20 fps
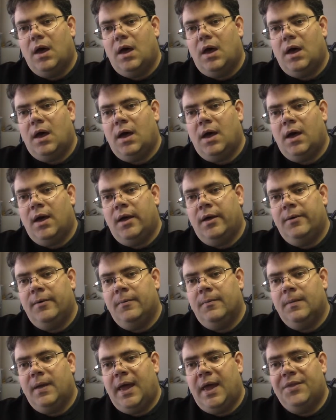Uh,
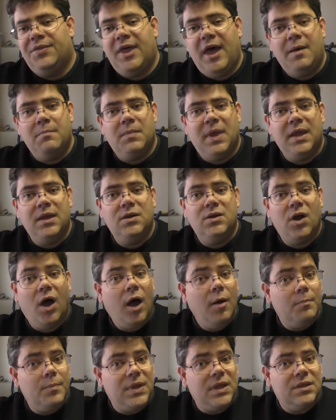and that may
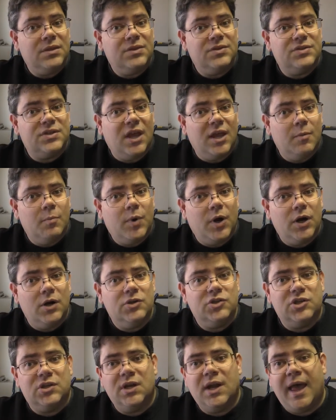not be the same
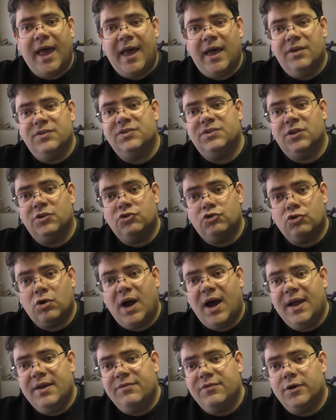person as the
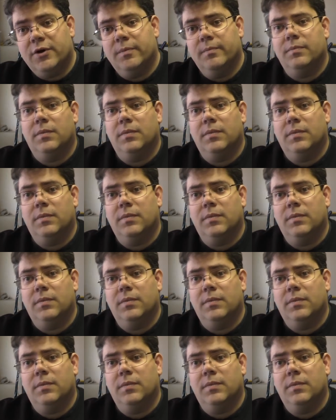driver.